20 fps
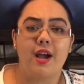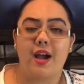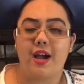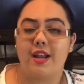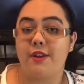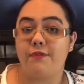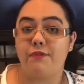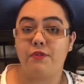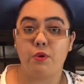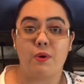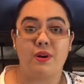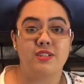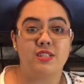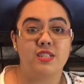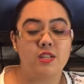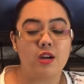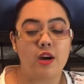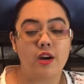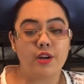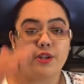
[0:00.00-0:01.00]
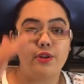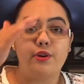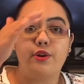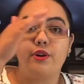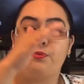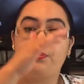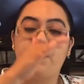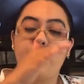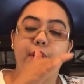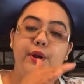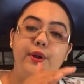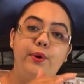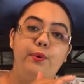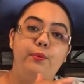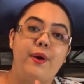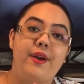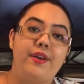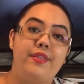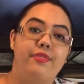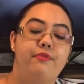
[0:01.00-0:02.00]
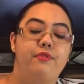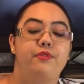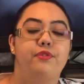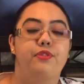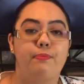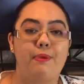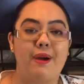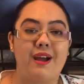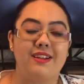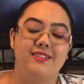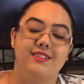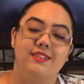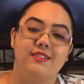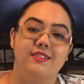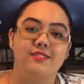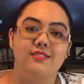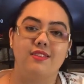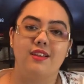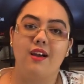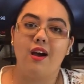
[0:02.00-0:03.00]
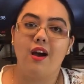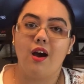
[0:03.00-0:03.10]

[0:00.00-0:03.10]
and if you are stuck you could work your way through the patterns.